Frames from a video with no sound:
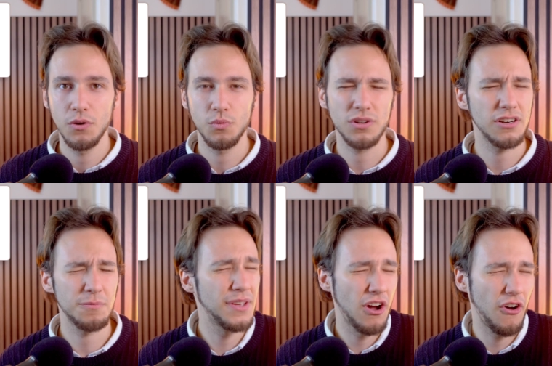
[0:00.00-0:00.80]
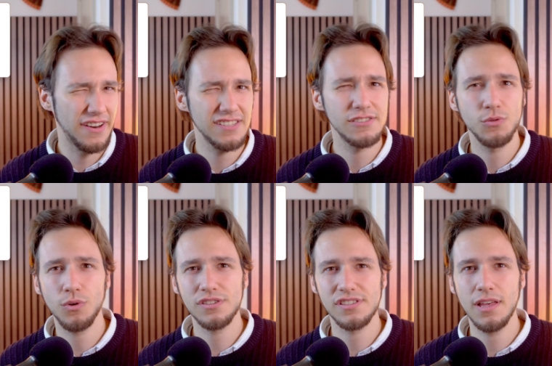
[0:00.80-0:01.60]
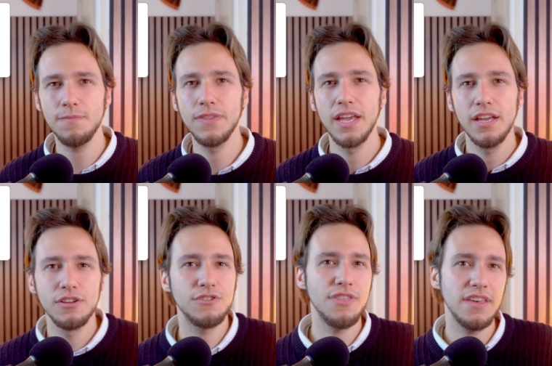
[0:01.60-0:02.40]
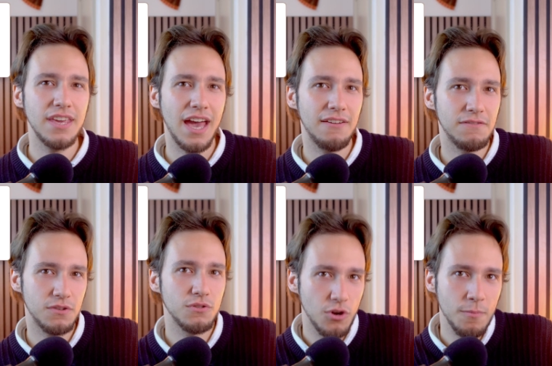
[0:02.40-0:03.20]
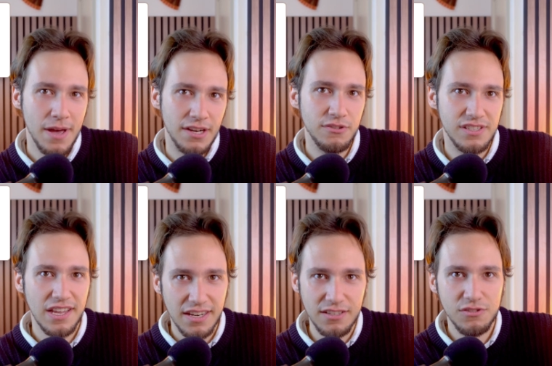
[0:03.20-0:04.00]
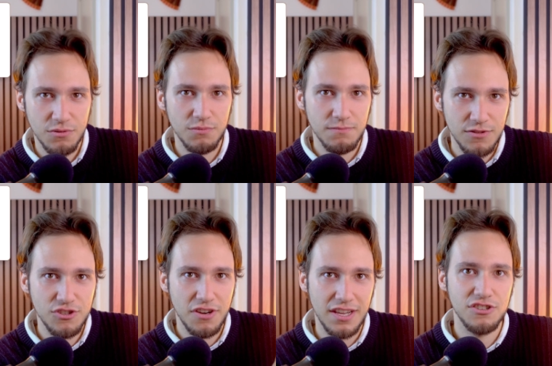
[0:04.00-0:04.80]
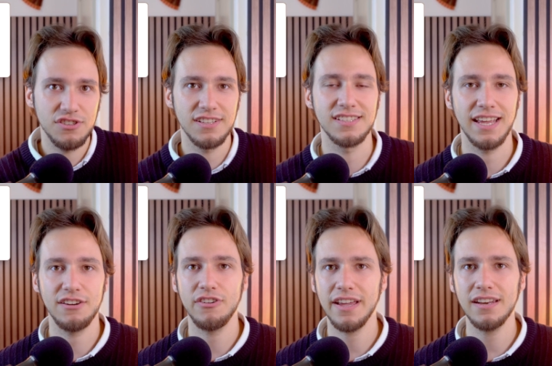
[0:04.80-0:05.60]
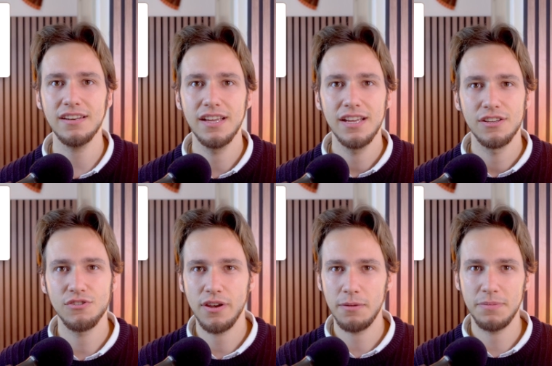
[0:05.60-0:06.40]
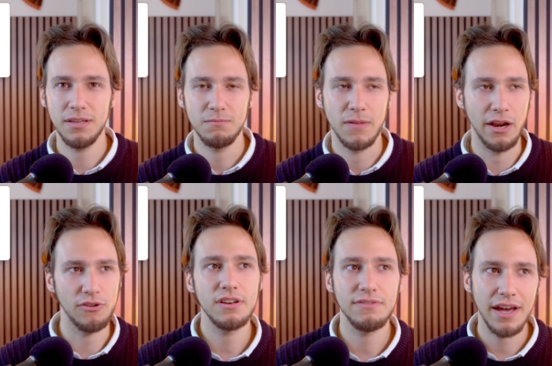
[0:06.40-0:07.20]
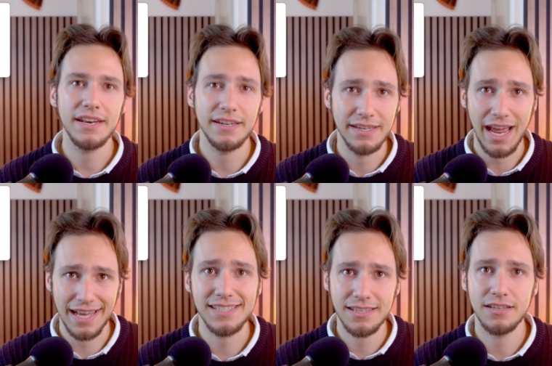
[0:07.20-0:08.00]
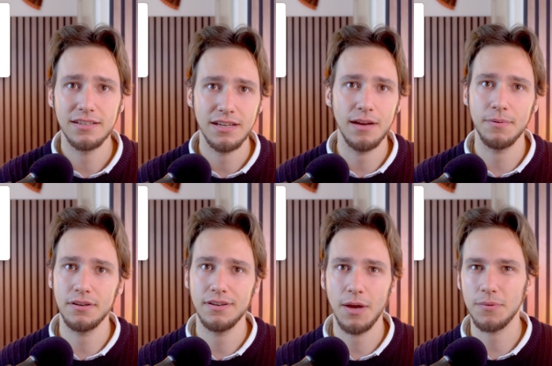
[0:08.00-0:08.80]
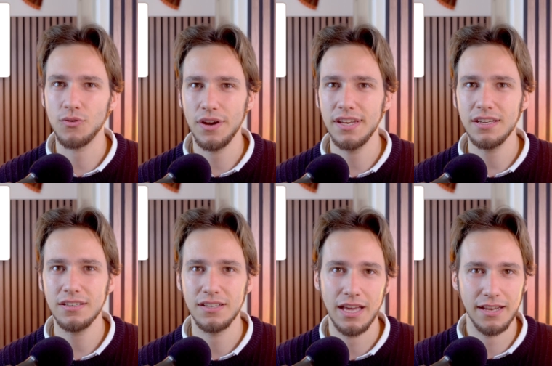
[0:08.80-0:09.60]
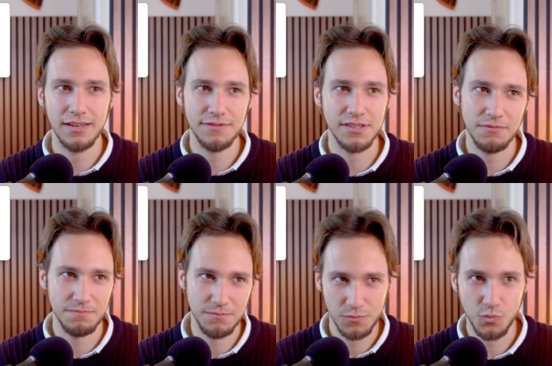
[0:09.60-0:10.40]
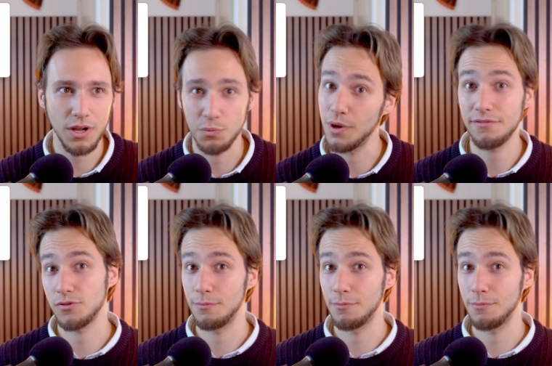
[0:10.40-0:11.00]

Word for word: wouldn't be honest towards them? Should they have to go back to settings to change the slider again? Should they be notified and asked upon upgrading? And if so, well, we have to